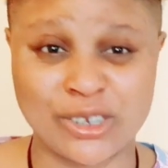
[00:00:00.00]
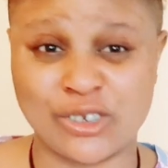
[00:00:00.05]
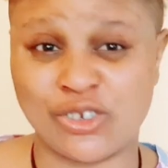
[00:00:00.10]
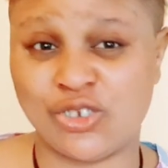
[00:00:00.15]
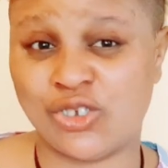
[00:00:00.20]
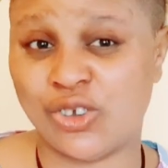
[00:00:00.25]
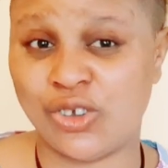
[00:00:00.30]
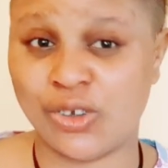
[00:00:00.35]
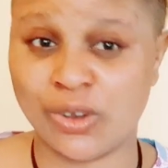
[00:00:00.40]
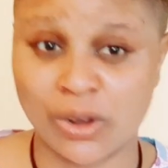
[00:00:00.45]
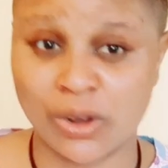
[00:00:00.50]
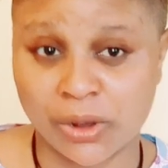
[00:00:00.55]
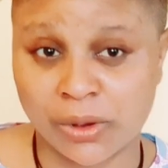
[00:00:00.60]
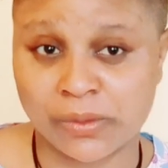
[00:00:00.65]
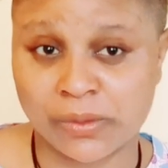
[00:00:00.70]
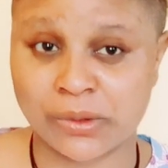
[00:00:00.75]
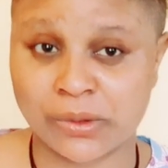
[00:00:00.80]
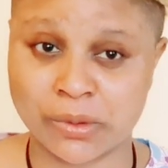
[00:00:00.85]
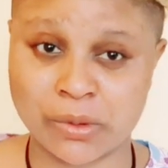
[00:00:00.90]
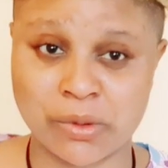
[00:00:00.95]
dey show you
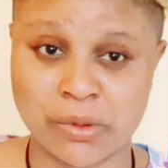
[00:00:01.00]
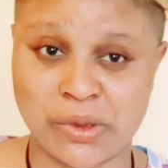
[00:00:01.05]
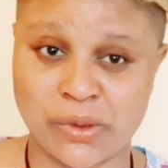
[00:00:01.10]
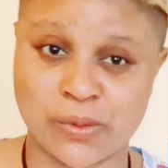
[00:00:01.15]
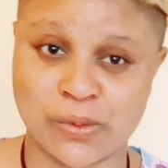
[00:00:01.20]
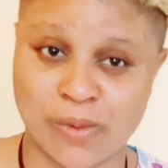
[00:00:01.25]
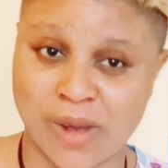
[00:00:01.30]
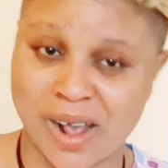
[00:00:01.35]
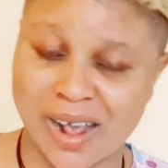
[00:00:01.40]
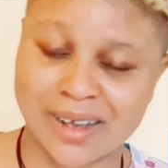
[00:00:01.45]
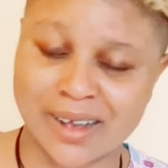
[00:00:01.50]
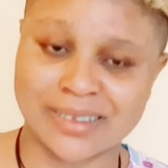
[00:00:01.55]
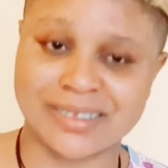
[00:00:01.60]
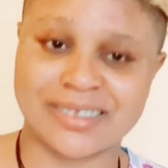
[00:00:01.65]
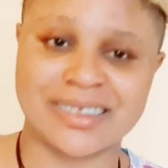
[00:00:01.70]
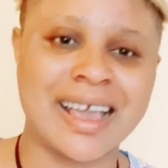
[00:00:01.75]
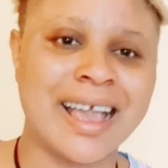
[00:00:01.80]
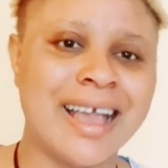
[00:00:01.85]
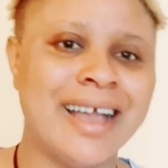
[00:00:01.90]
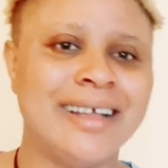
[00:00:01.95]
love the way you
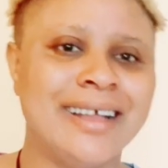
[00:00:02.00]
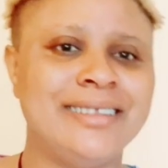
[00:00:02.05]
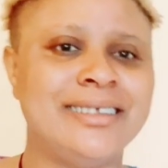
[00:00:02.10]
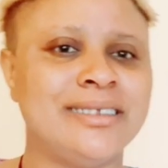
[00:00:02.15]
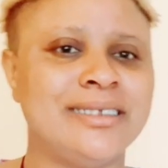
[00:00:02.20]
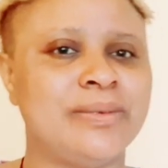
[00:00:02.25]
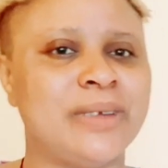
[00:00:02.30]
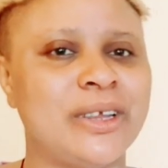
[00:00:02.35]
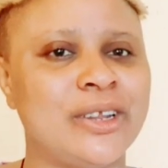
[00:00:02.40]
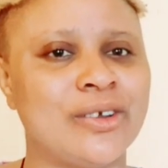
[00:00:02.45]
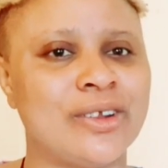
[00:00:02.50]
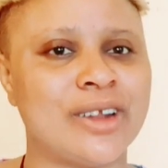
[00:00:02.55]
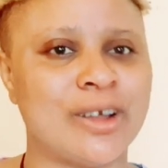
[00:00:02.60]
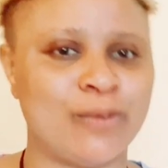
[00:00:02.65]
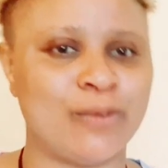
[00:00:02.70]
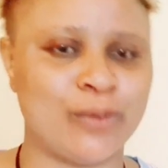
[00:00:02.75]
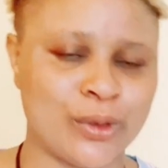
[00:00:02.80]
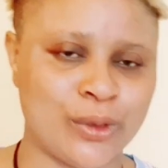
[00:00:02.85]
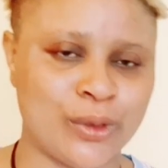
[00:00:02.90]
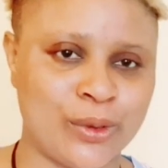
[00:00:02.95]
want, this video not
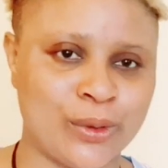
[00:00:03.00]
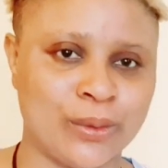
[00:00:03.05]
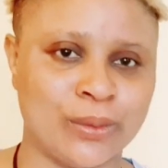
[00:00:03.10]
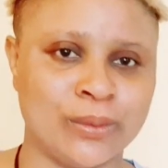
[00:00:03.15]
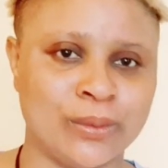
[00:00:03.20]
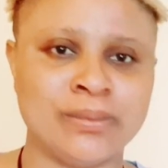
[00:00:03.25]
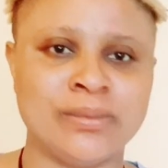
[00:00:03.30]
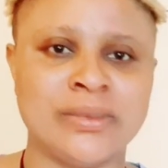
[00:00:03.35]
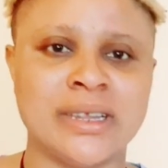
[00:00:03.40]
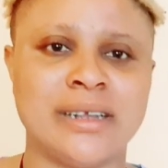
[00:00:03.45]
for you.